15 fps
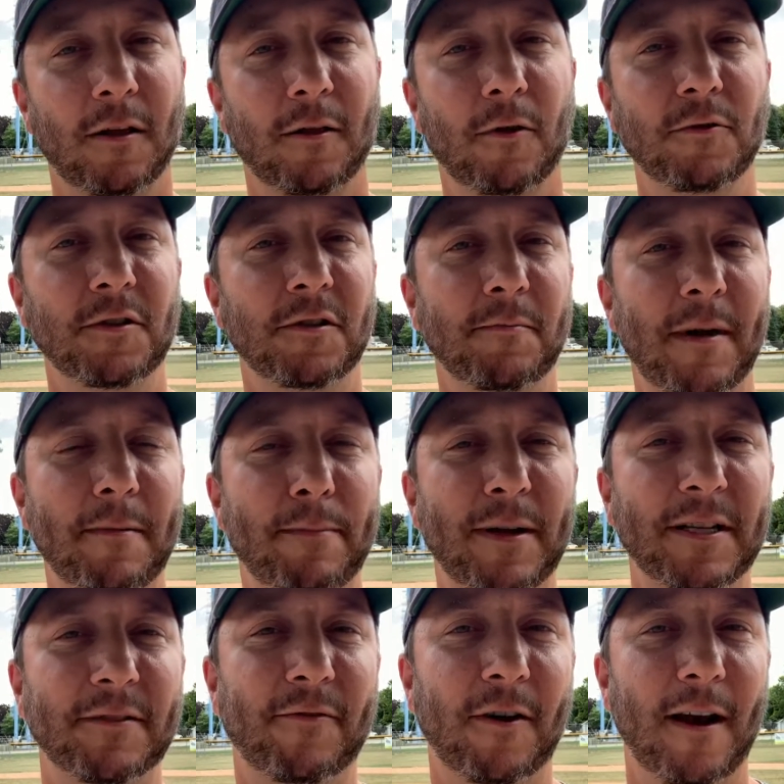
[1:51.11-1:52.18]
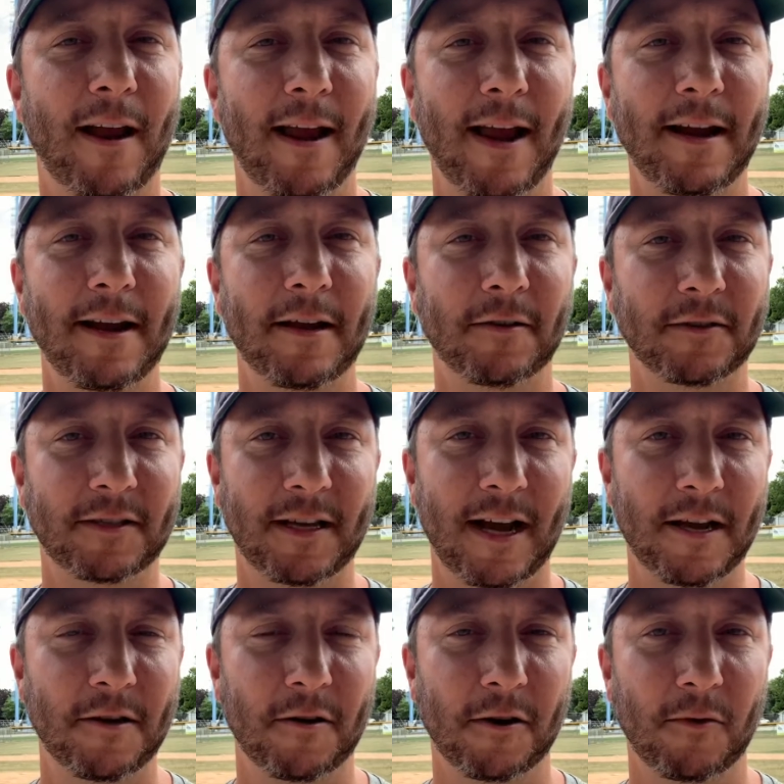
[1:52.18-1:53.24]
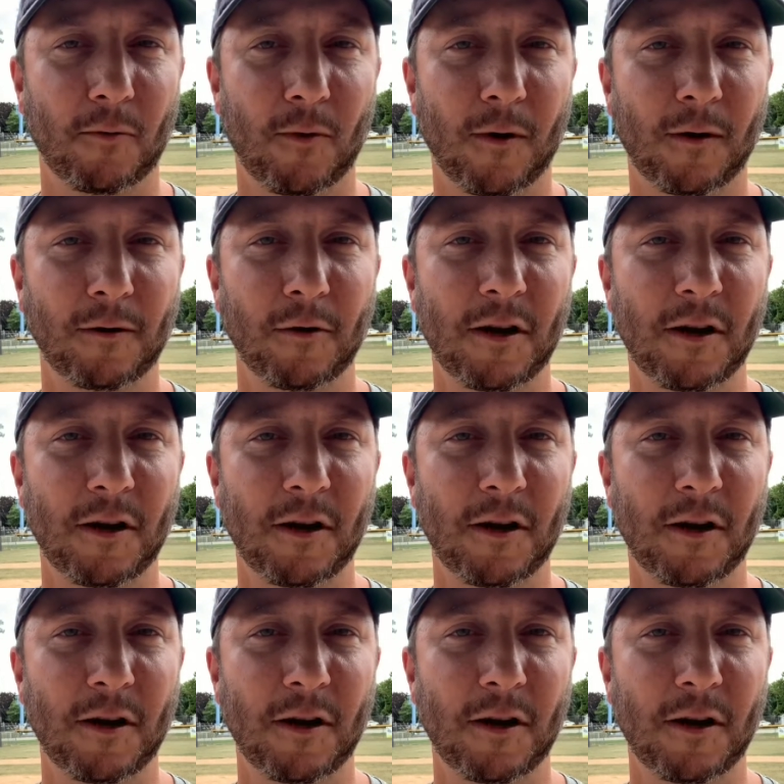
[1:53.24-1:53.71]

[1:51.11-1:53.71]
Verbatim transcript: Those are some of my picks for NL Cy Young Award.